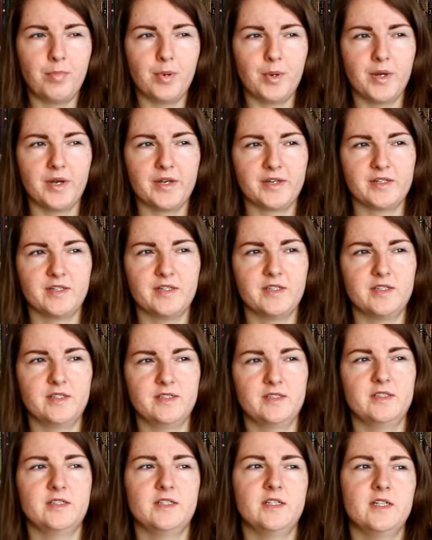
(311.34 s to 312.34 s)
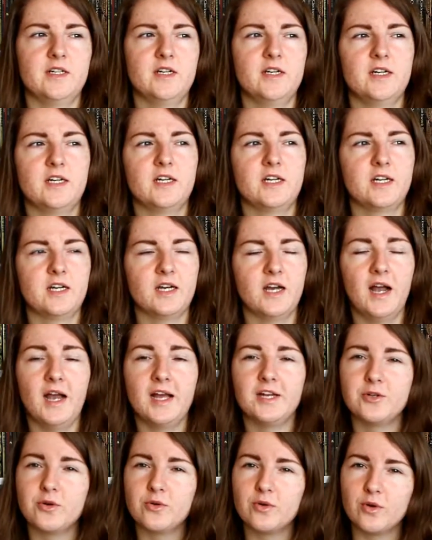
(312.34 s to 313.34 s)
But uh,
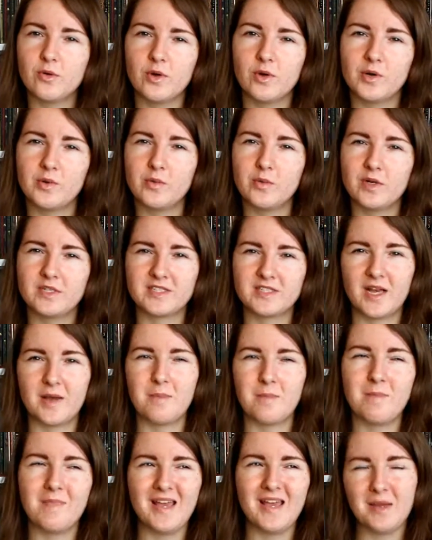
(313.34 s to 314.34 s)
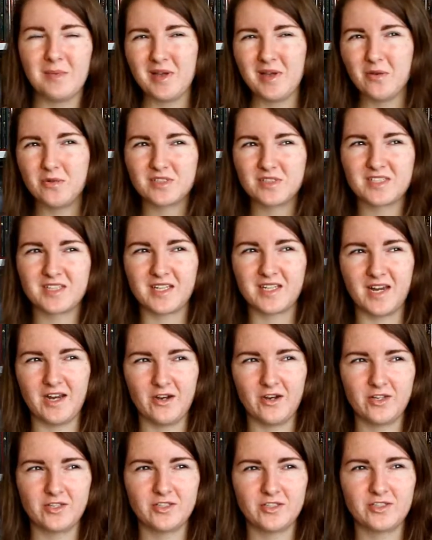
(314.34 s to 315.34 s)
I don't know what it was. And maybe it was the
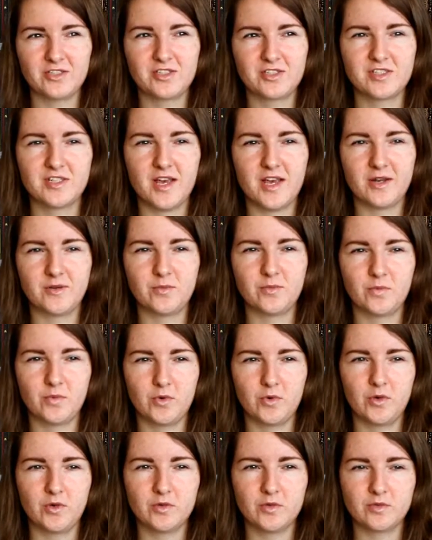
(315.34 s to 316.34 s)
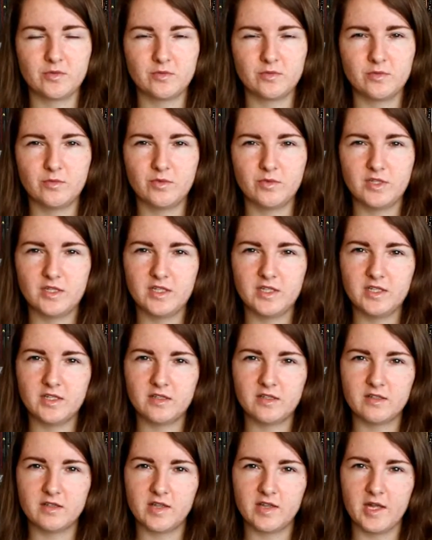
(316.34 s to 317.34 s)
characters that weren't
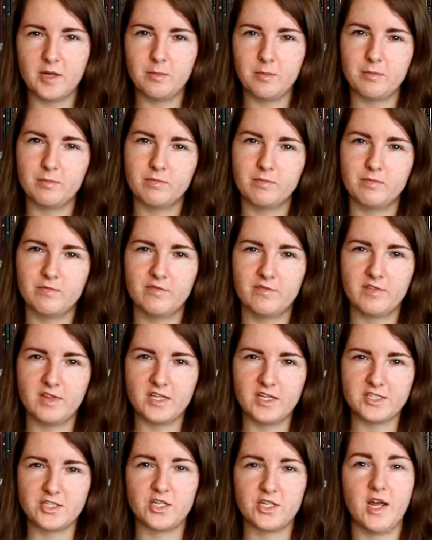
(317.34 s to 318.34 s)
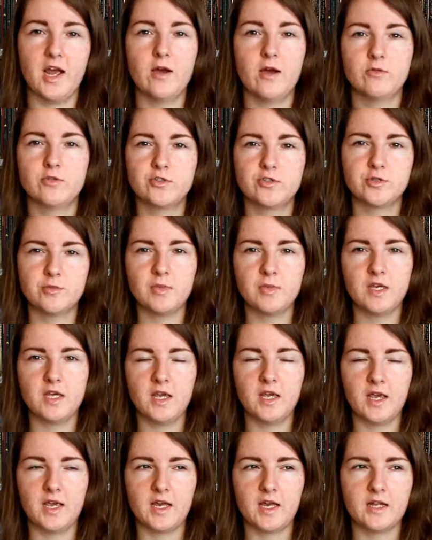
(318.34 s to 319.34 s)
really that fleshed out to
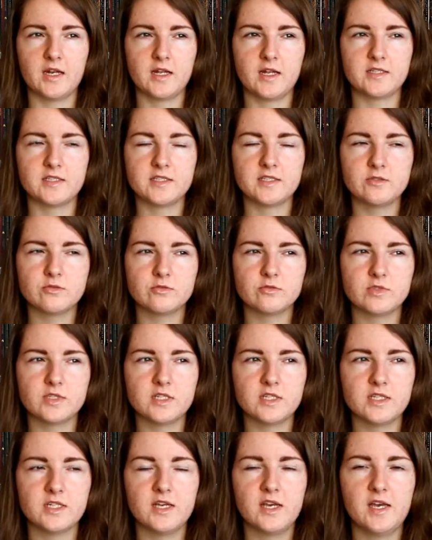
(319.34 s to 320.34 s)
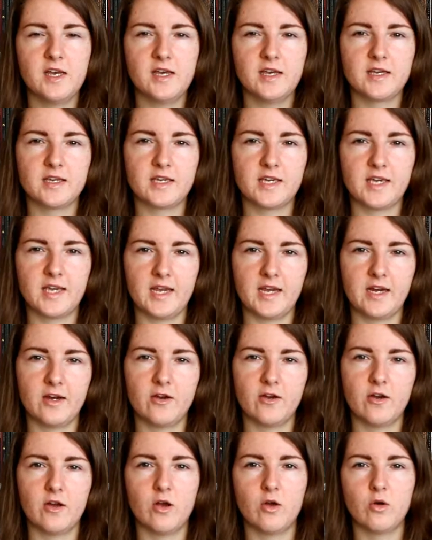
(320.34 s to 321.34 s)
me and I didn't really
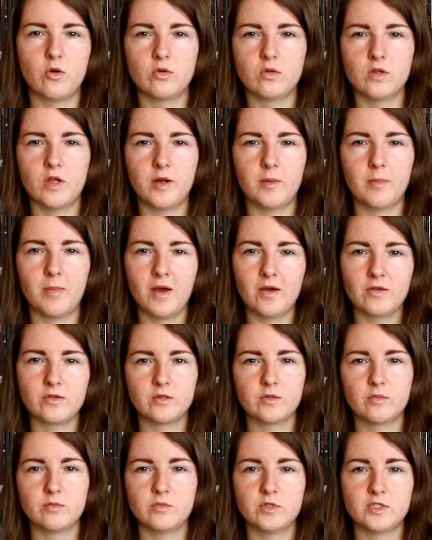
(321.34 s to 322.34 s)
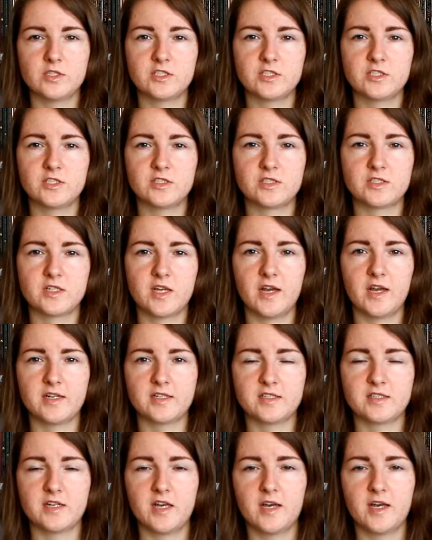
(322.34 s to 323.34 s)
care a whole lot about them, which is kind
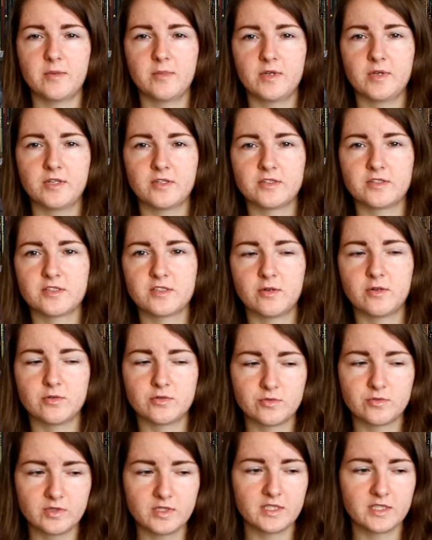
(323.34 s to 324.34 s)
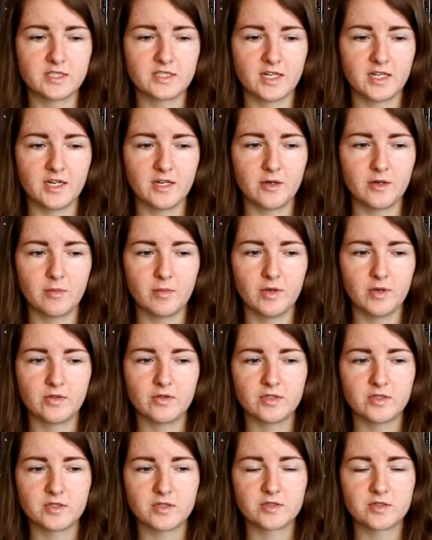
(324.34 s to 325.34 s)
of sad because I was really excited
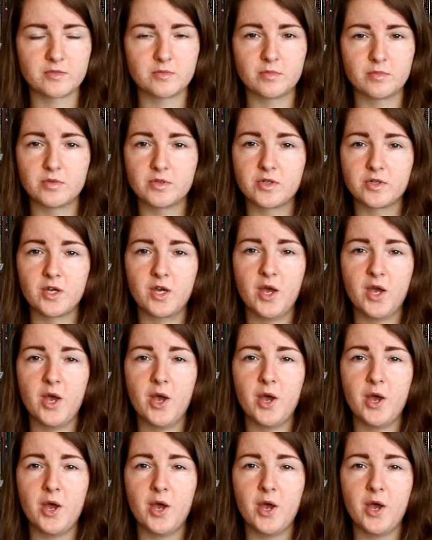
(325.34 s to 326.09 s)
about this book